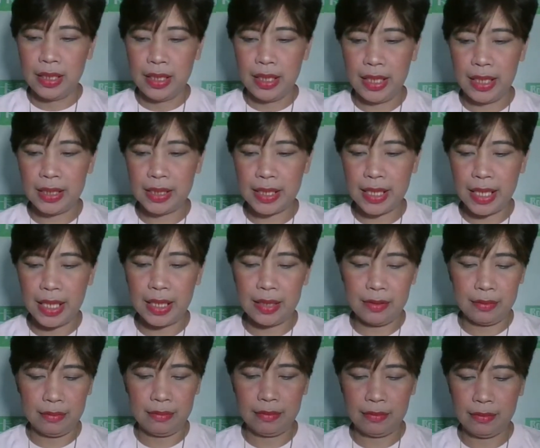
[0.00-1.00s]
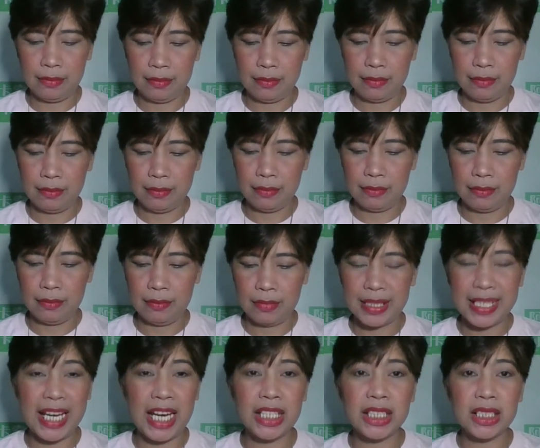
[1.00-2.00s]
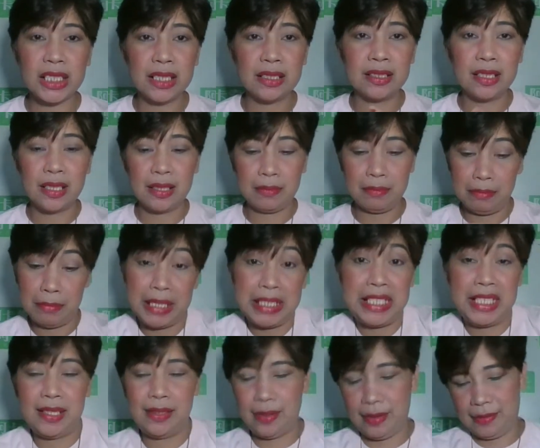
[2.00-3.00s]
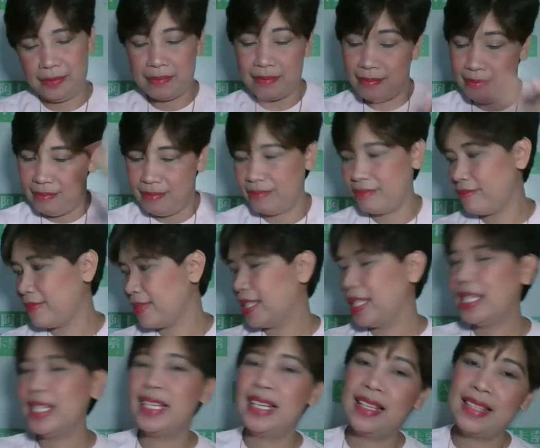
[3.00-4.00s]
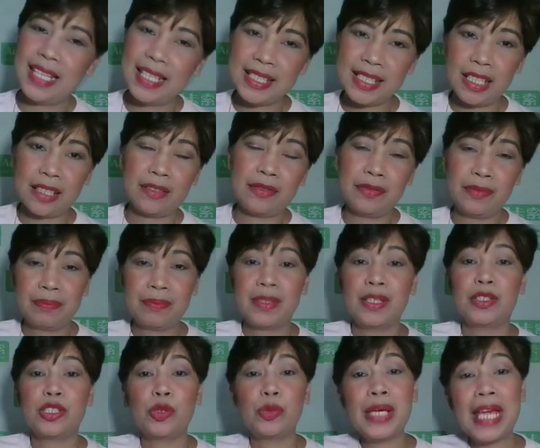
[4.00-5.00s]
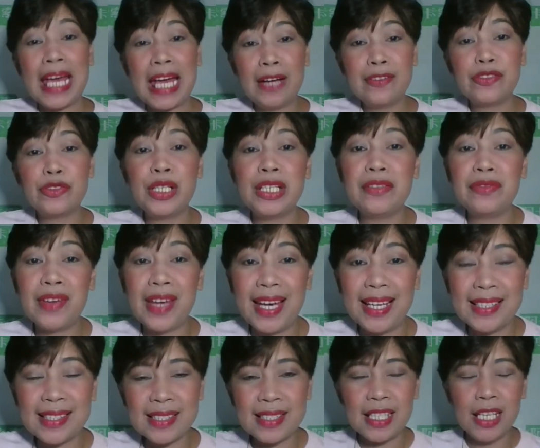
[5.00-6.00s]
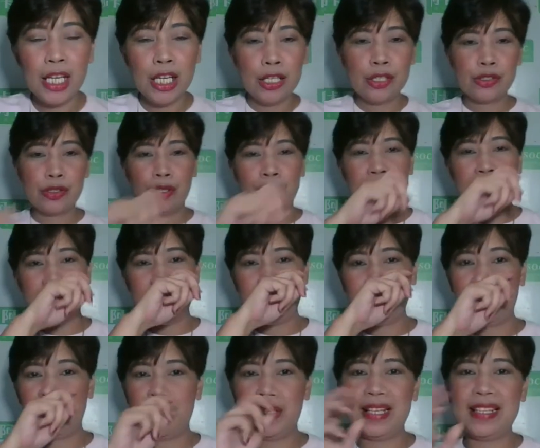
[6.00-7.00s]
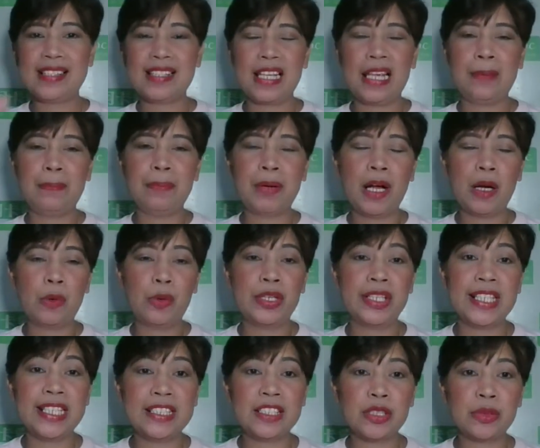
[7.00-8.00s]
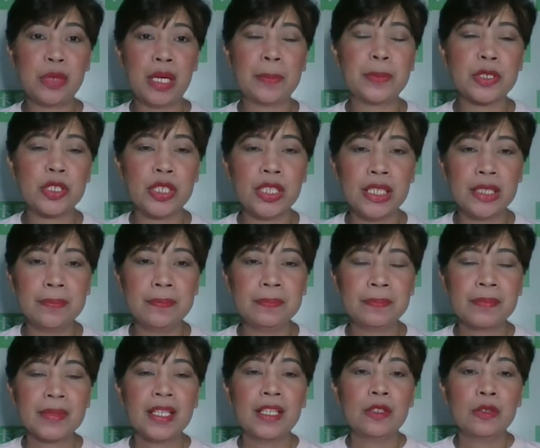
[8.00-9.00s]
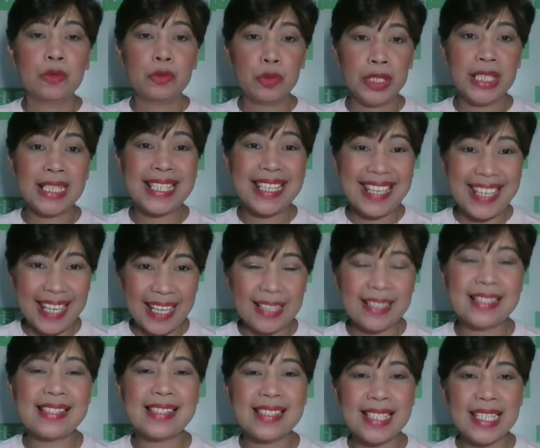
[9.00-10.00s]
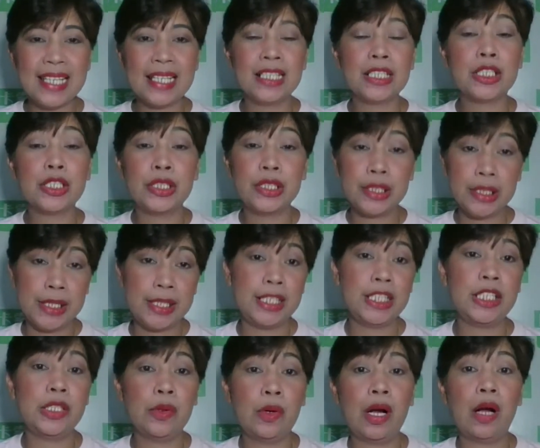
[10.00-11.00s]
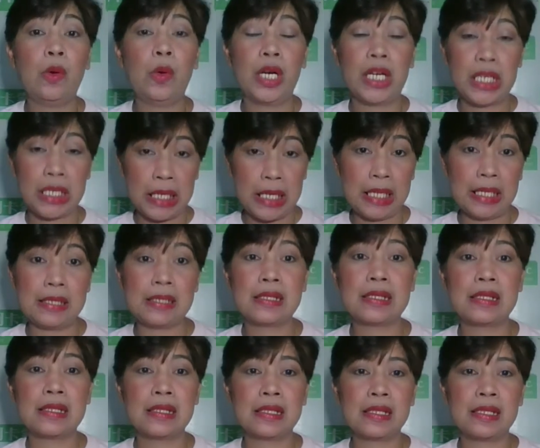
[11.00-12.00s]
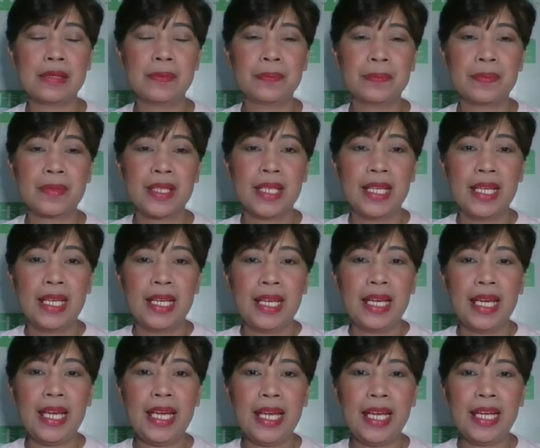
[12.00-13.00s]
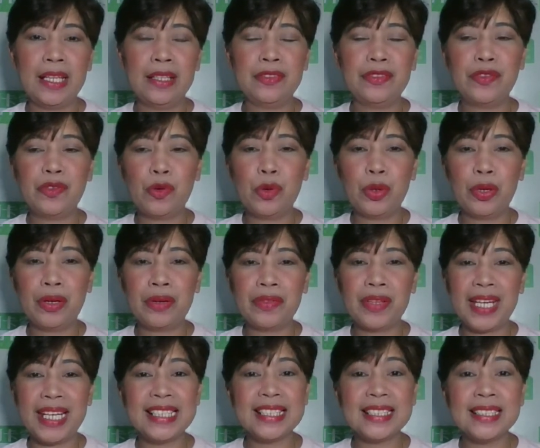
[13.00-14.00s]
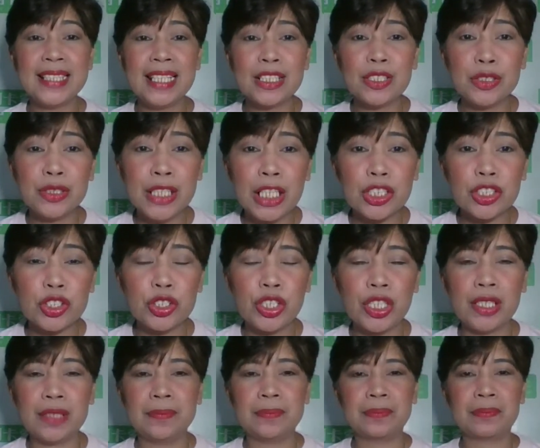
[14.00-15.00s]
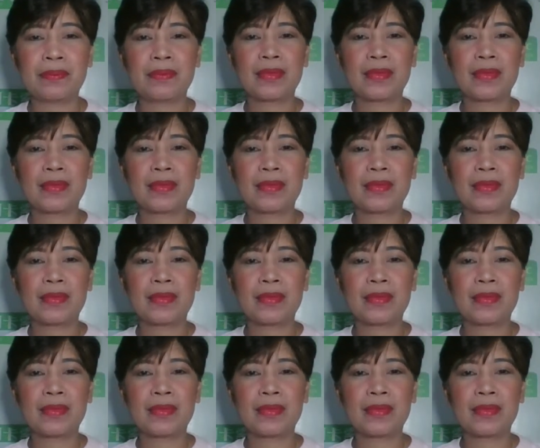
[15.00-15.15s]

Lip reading: it can cater my needs. That's it. So we have to invest so that if there is a power interruption, we can still continue our class. And for the internet connection,